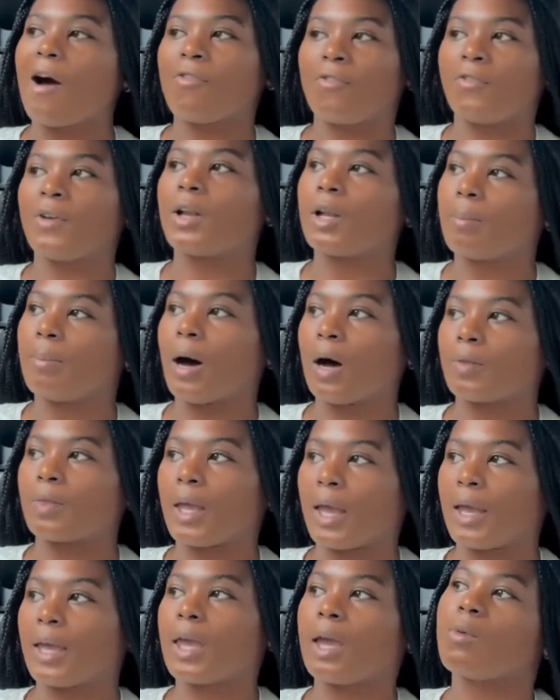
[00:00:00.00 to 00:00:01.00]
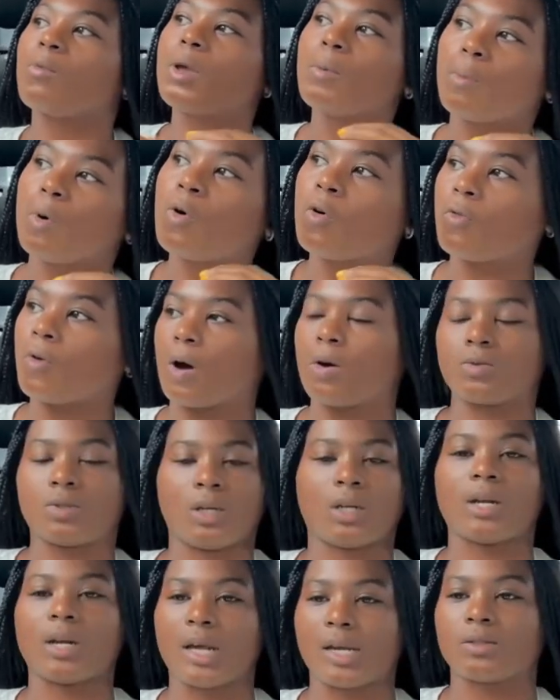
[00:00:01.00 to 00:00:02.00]
I feel about that. Can we move on to
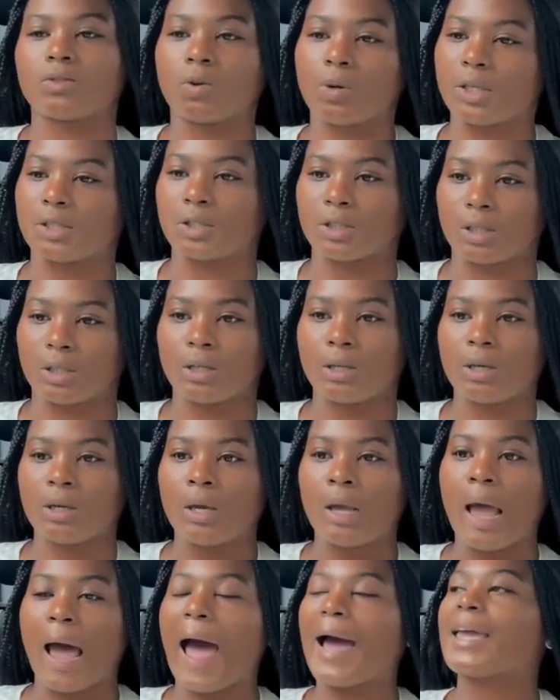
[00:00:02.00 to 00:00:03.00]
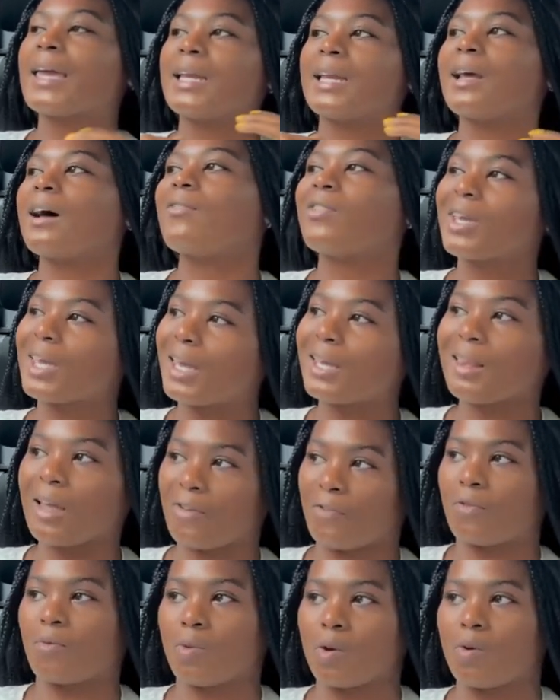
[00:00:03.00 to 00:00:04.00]
the next question? I can never get that
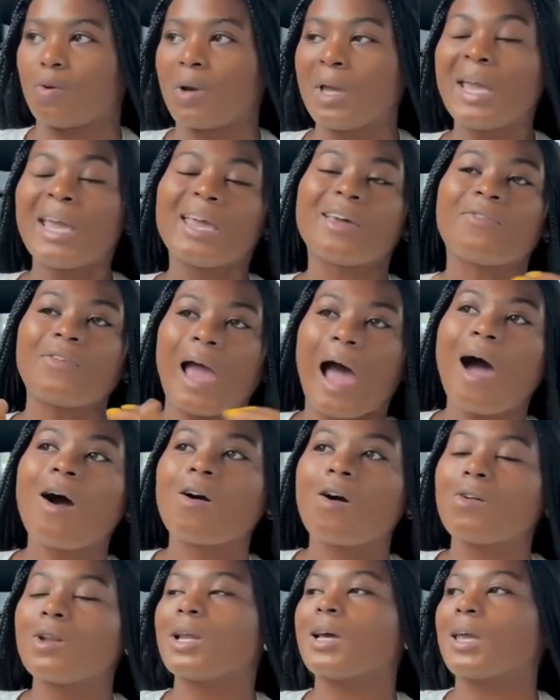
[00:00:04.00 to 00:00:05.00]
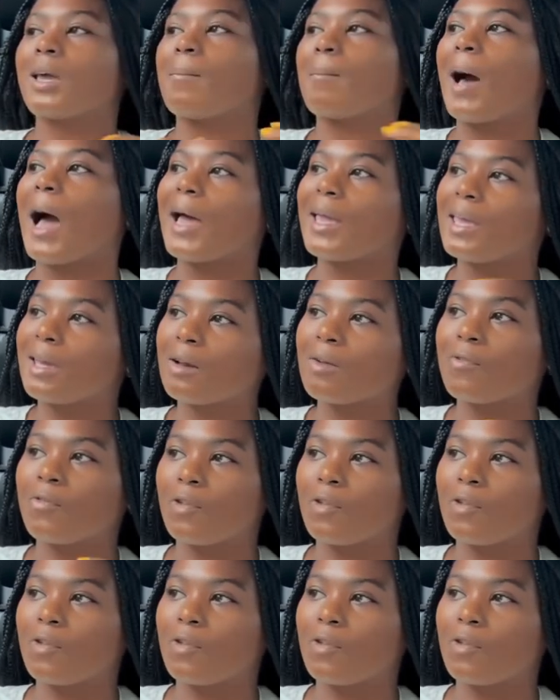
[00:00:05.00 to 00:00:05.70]
from you. If y'all go look at my interviews,